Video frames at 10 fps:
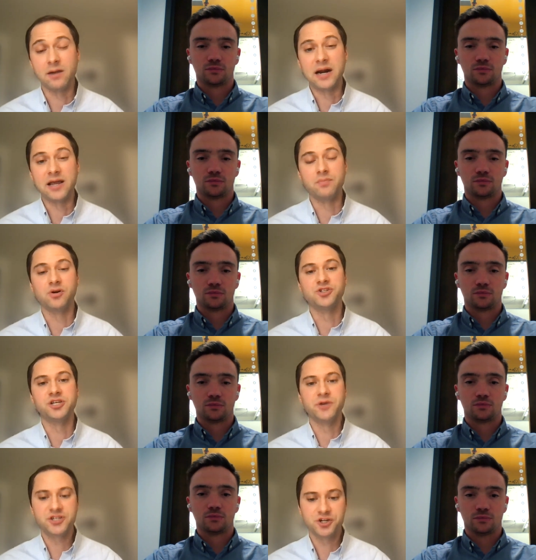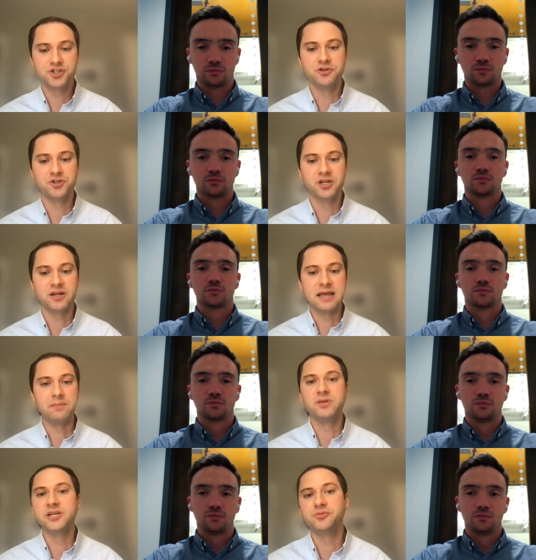Speaker 1: antibody and protein research solution.
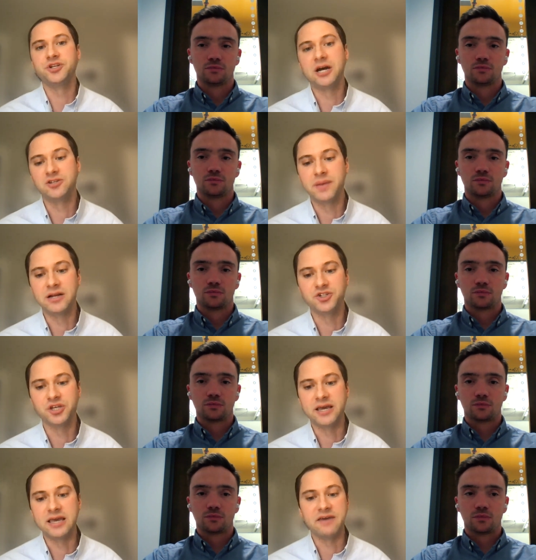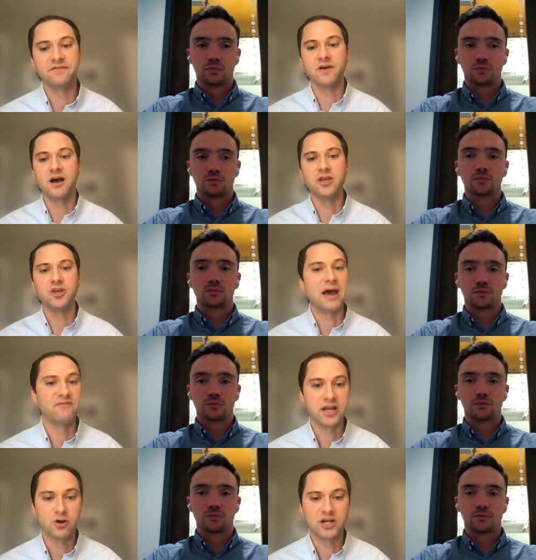And please reach out to Benchling if uh, you
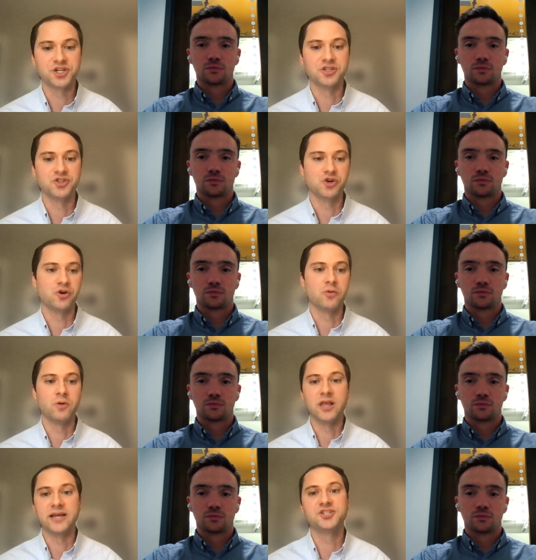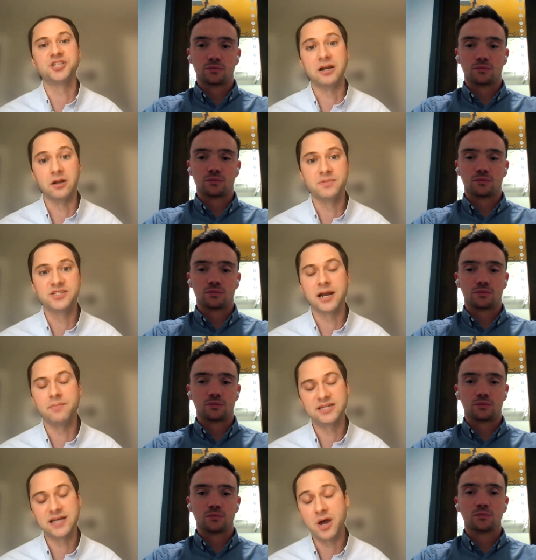have any questions or would like to set up,
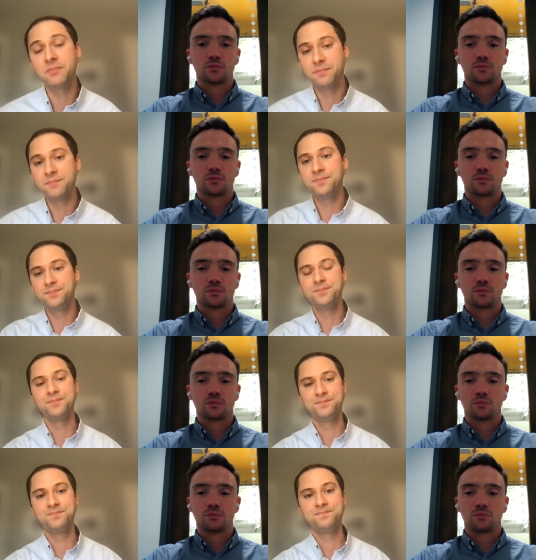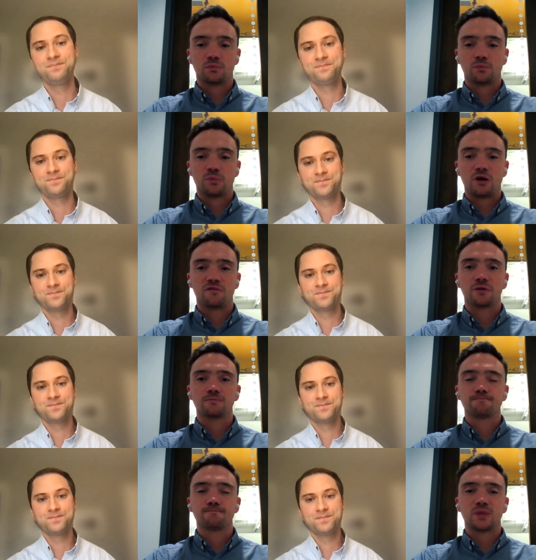set up a demo.
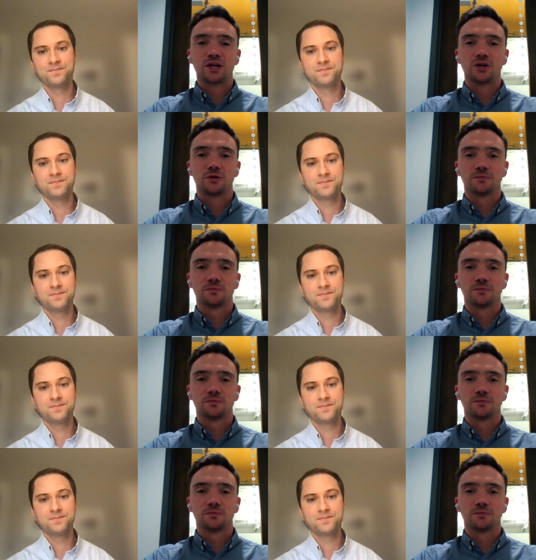
Speaker 2: Perfect. Thank